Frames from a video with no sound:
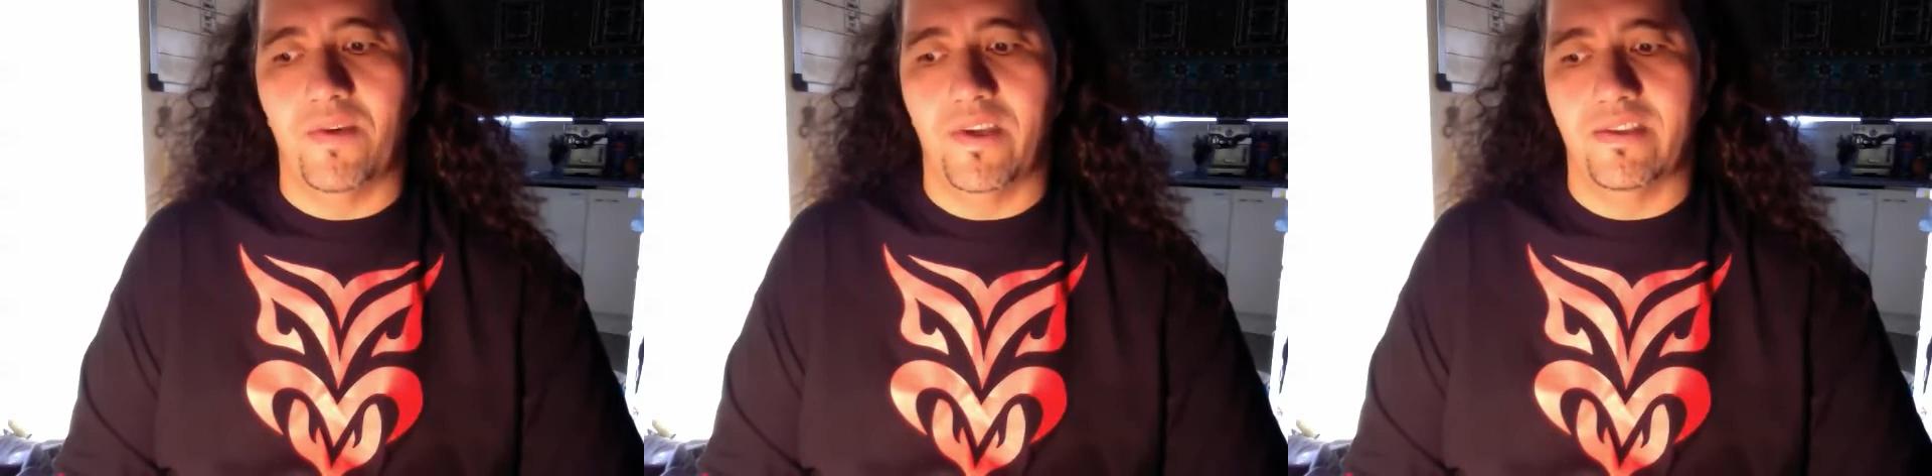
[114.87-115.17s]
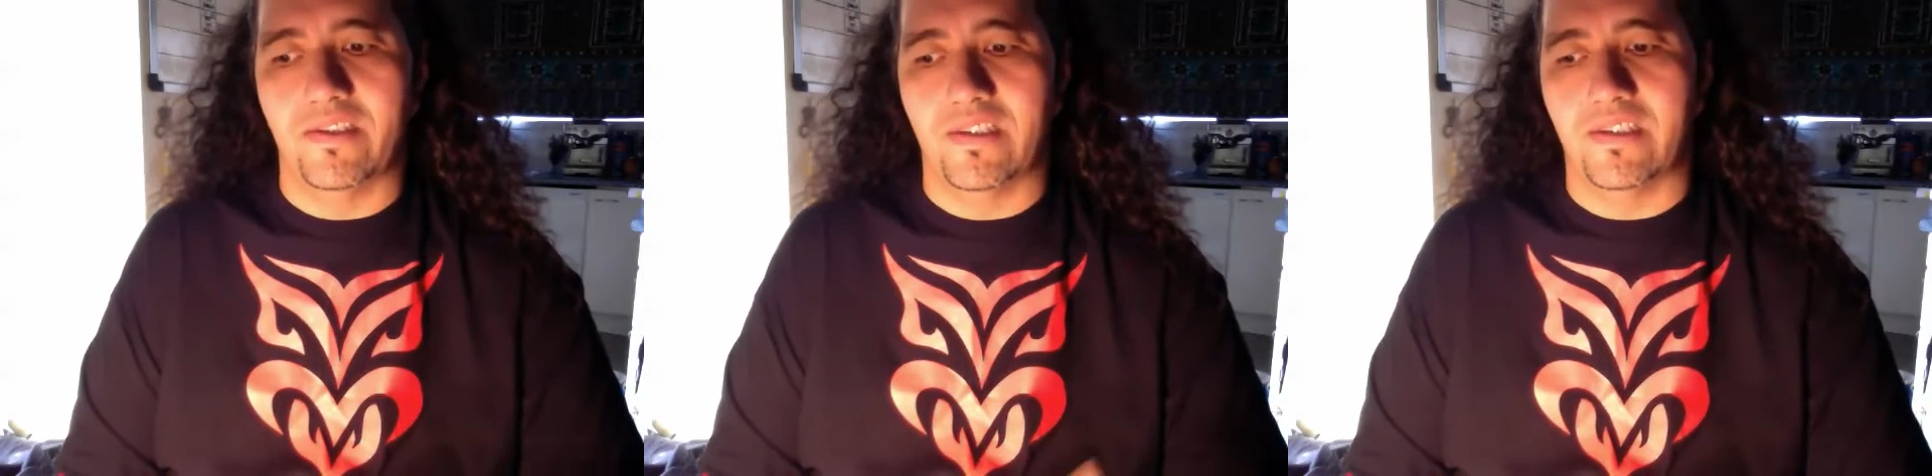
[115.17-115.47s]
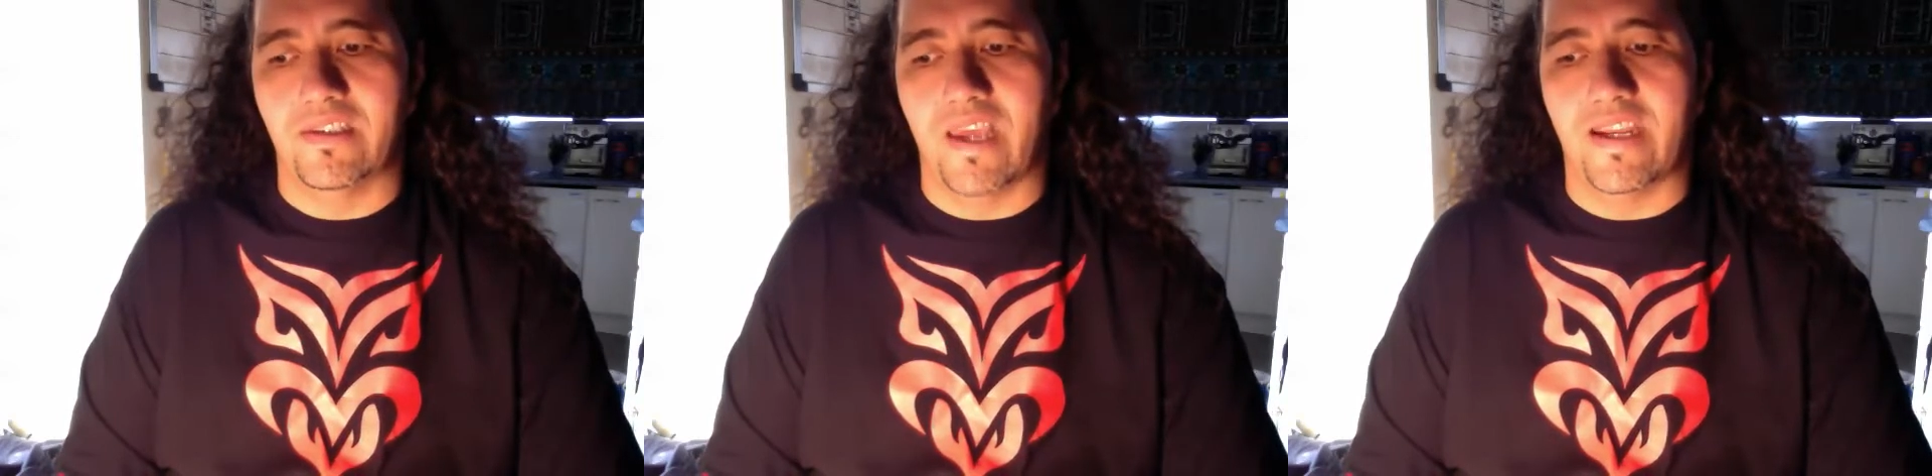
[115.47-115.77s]
months
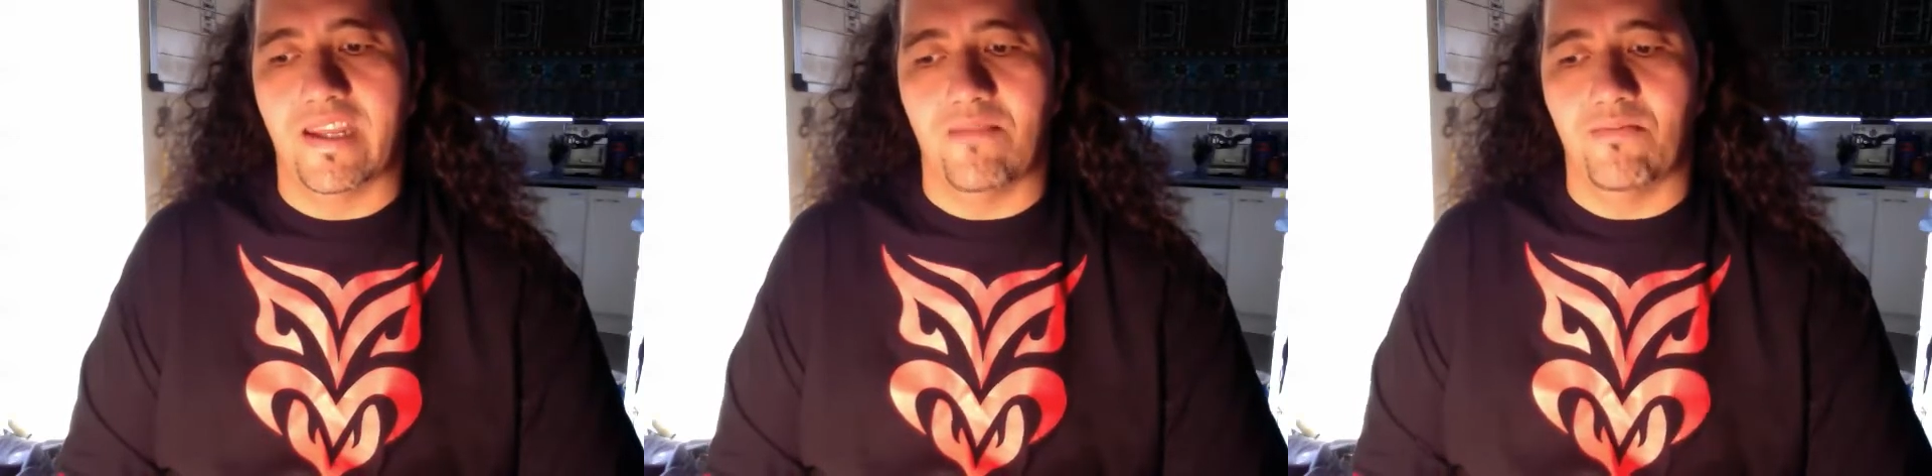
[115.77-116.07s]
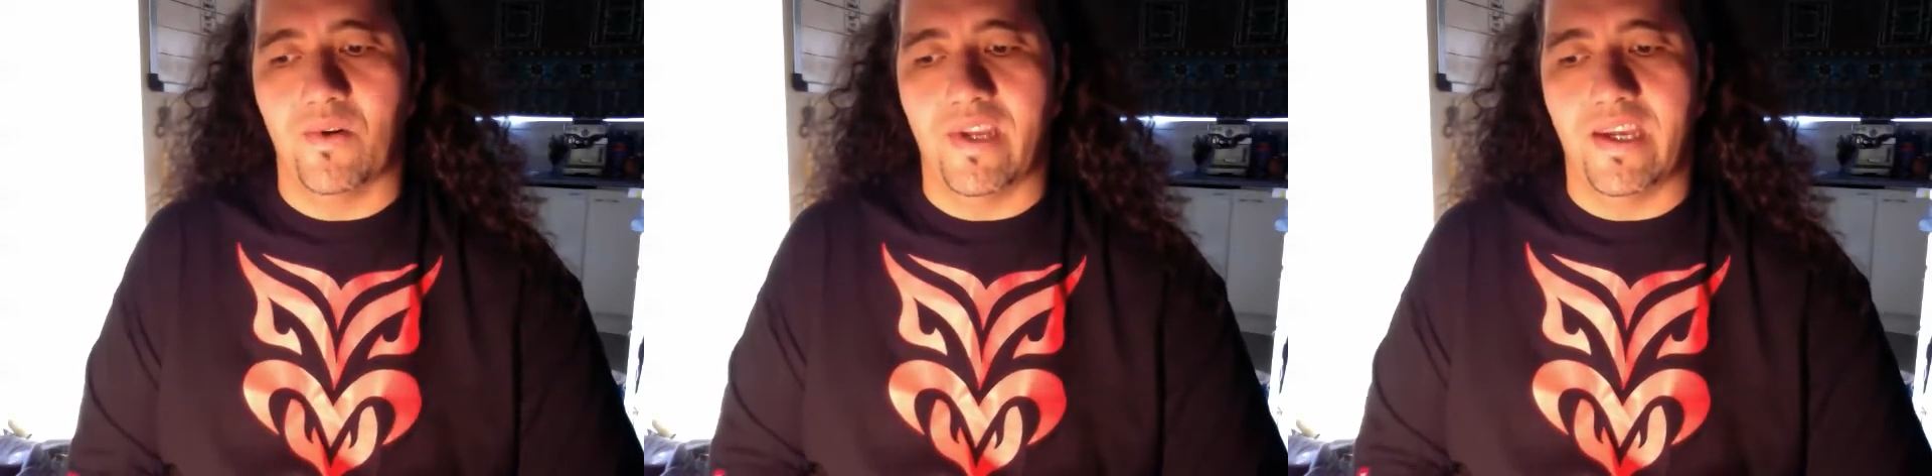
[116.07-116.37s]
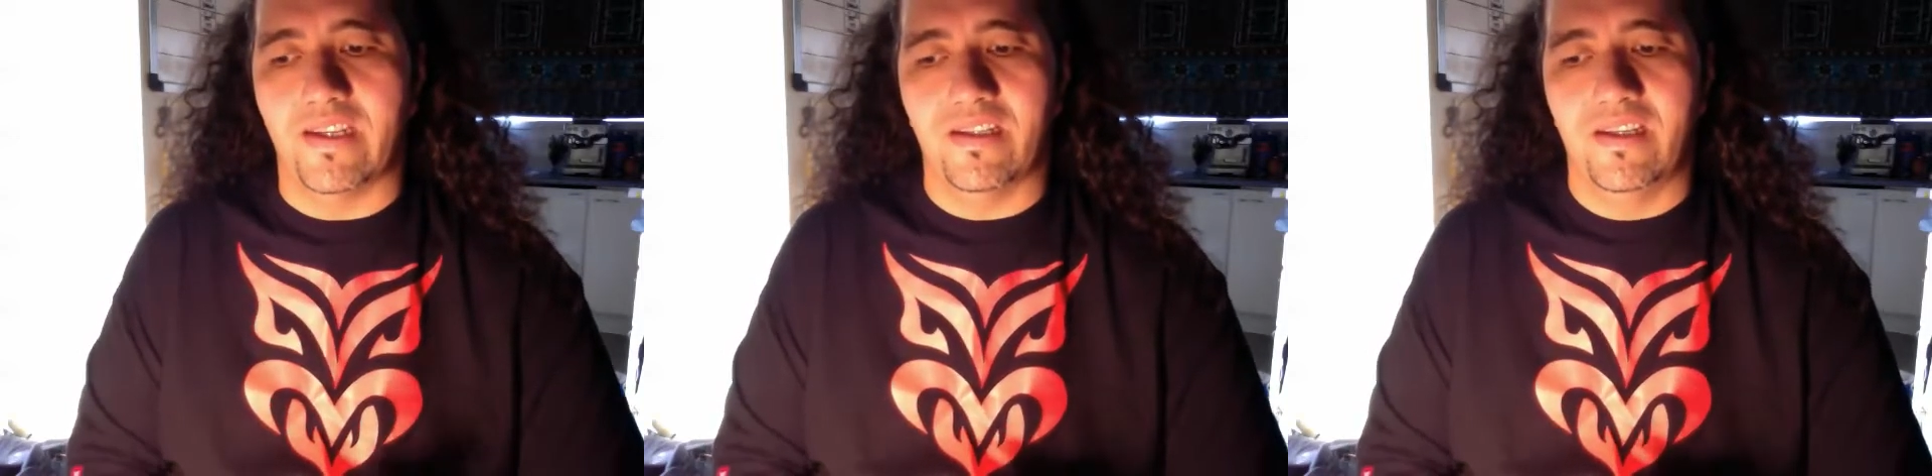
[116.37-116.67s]
is 88.8